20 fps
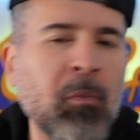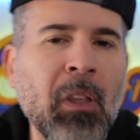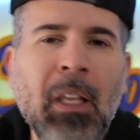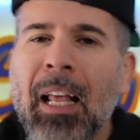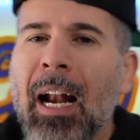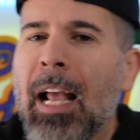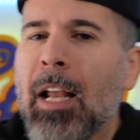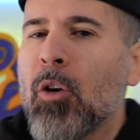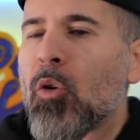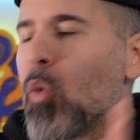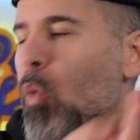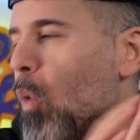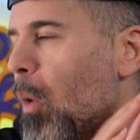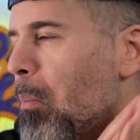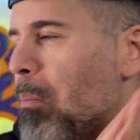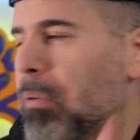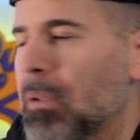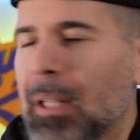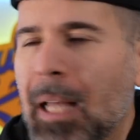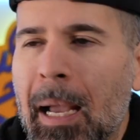that I knew were
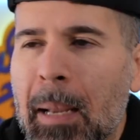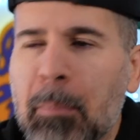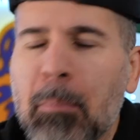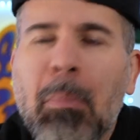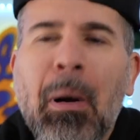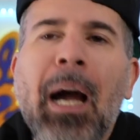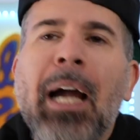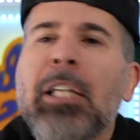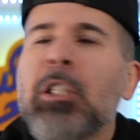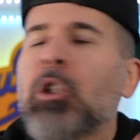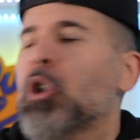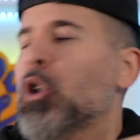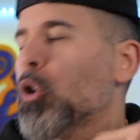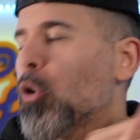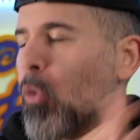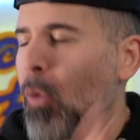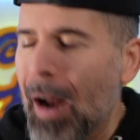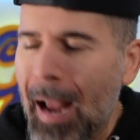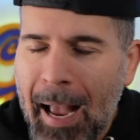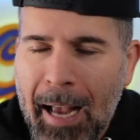blind buy
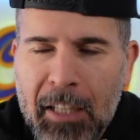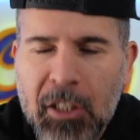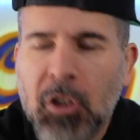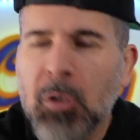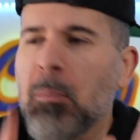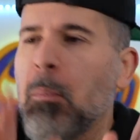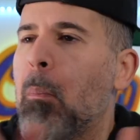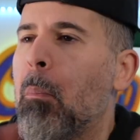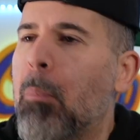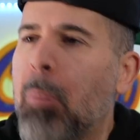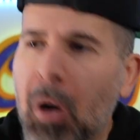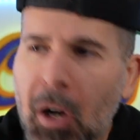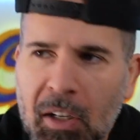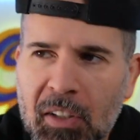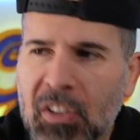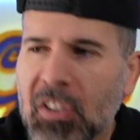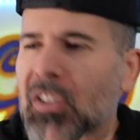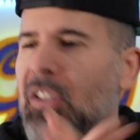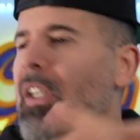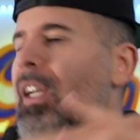trash
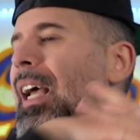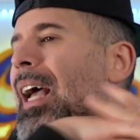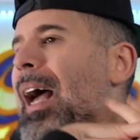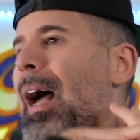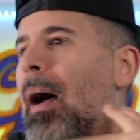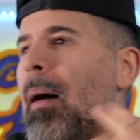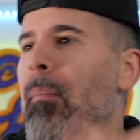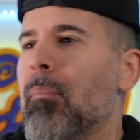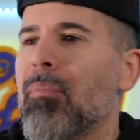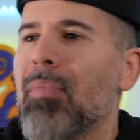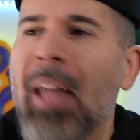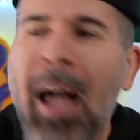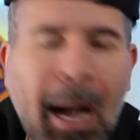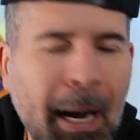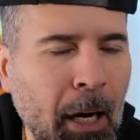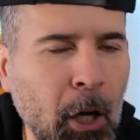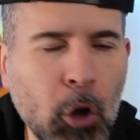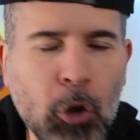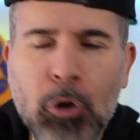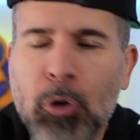busts. I'm
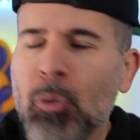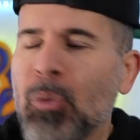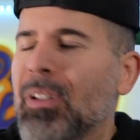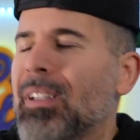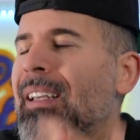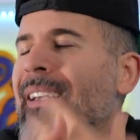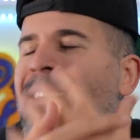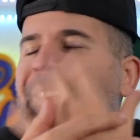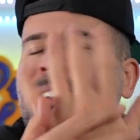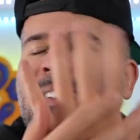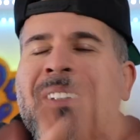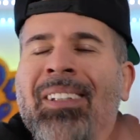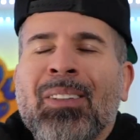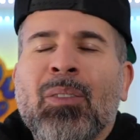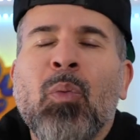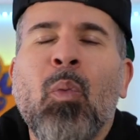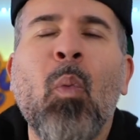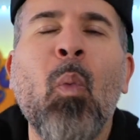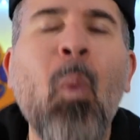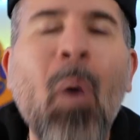not going to use, it's just
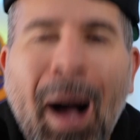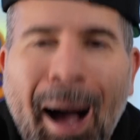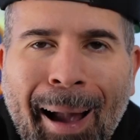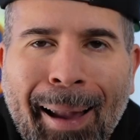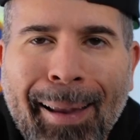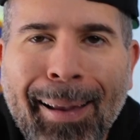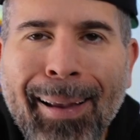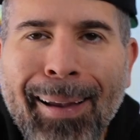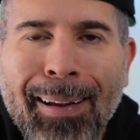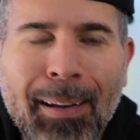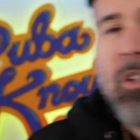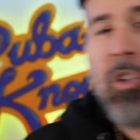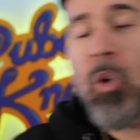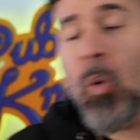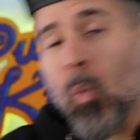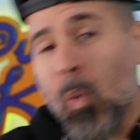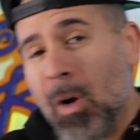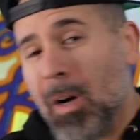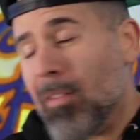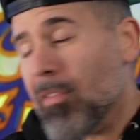why. So
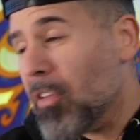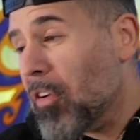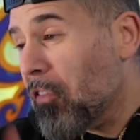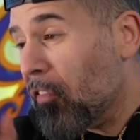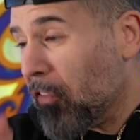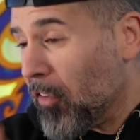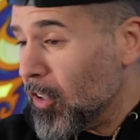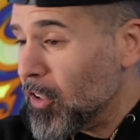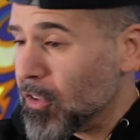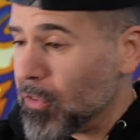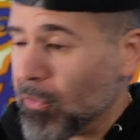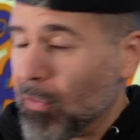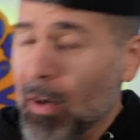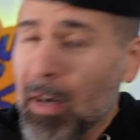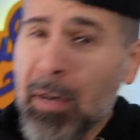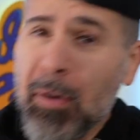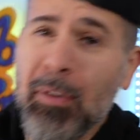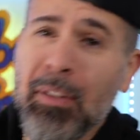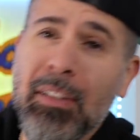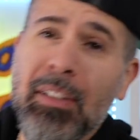one of the first
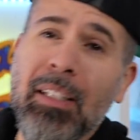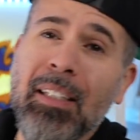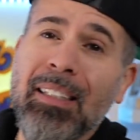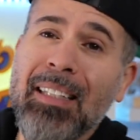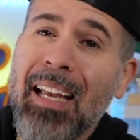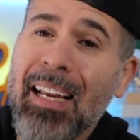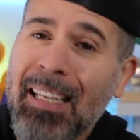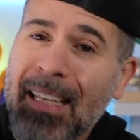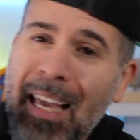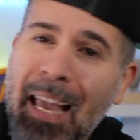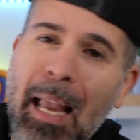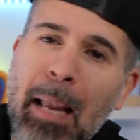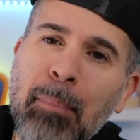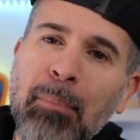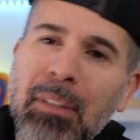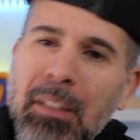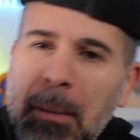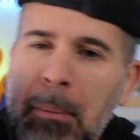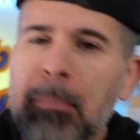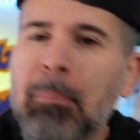fragrances that
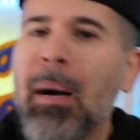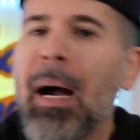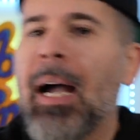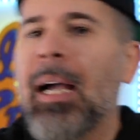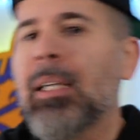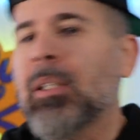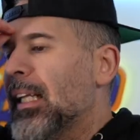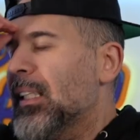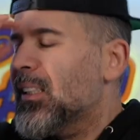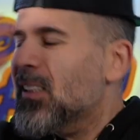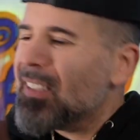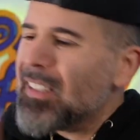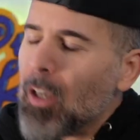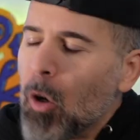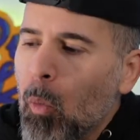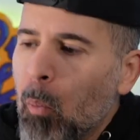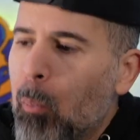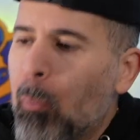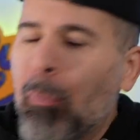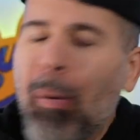came to mind, it
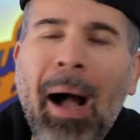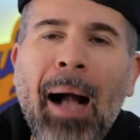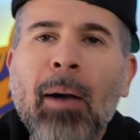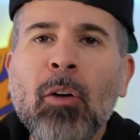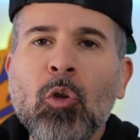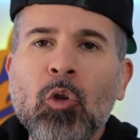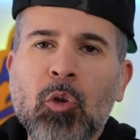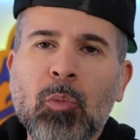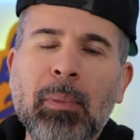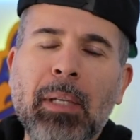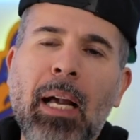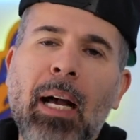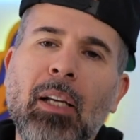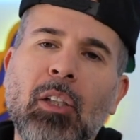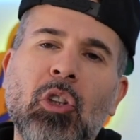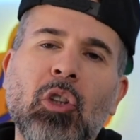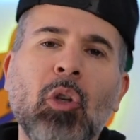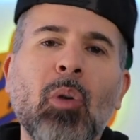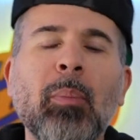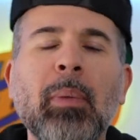still boggles me how
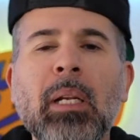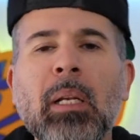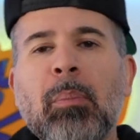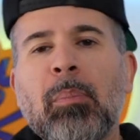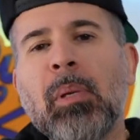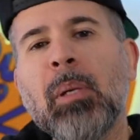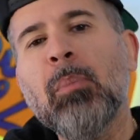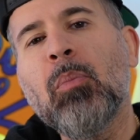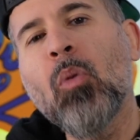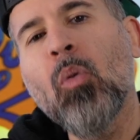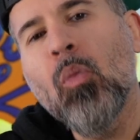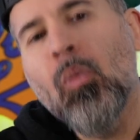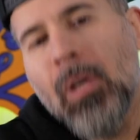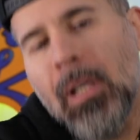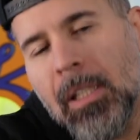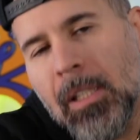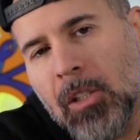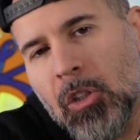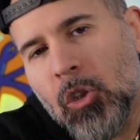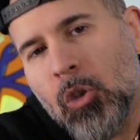so many people
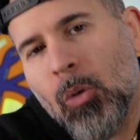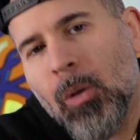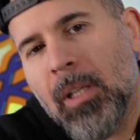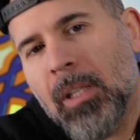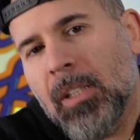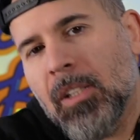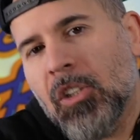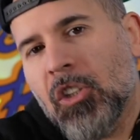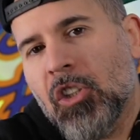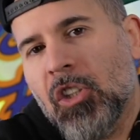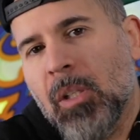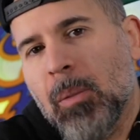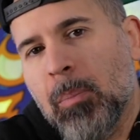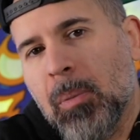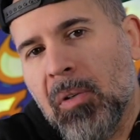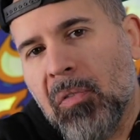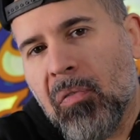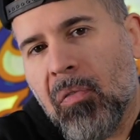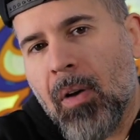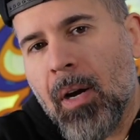really enjoy this
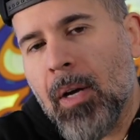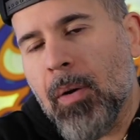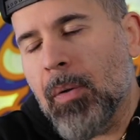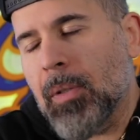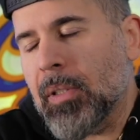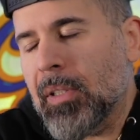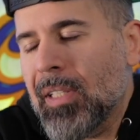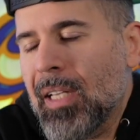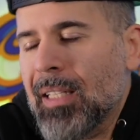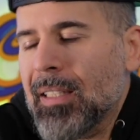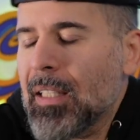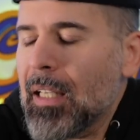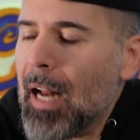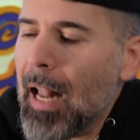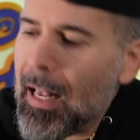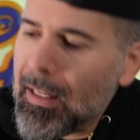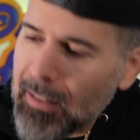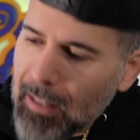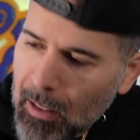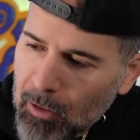cheapy fragrance. Yes, it
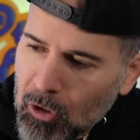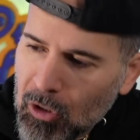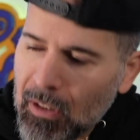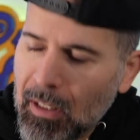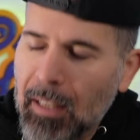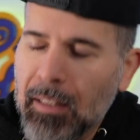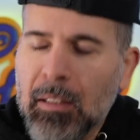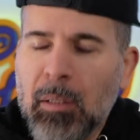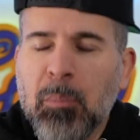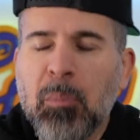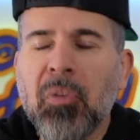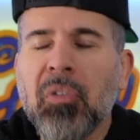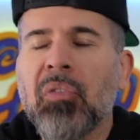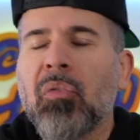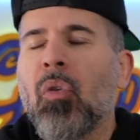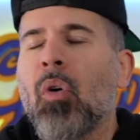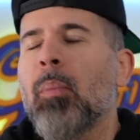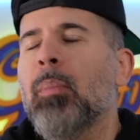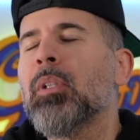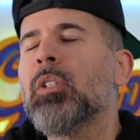has outstanding
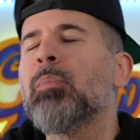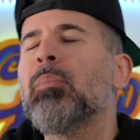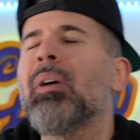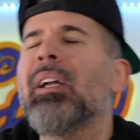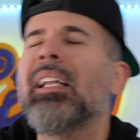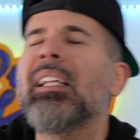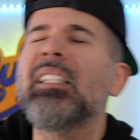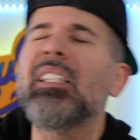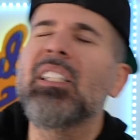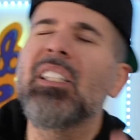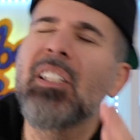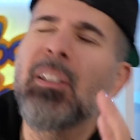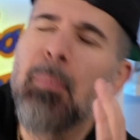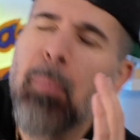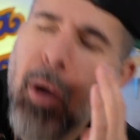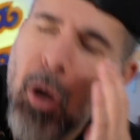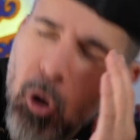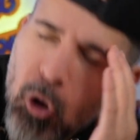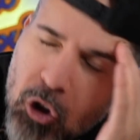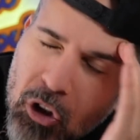performance, but it
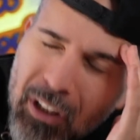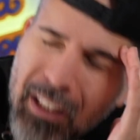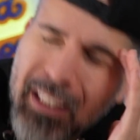smells